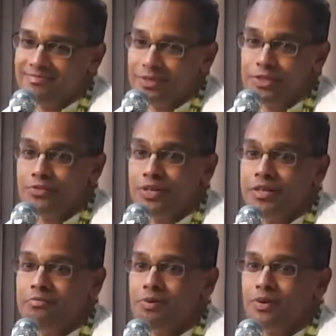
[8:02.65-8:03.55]
This is
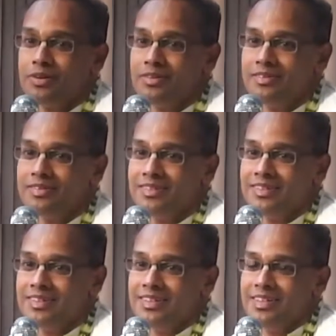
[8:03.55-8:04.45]
very important.
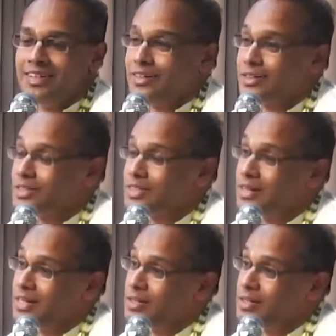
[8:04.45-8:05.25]
Krishna